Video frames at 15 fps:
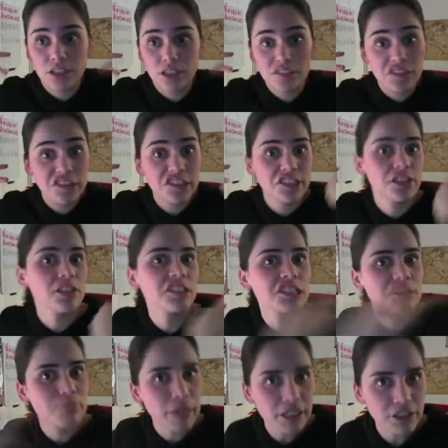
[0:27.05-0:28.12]
Is he still a
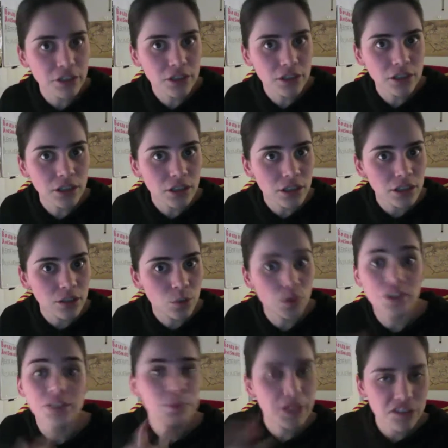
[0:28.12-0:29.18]
Spectre? Well,
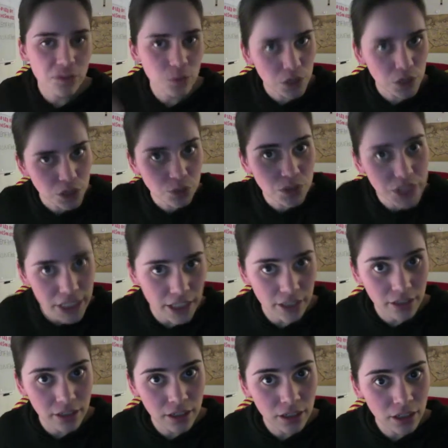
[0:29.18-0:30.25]
it depends on what you did.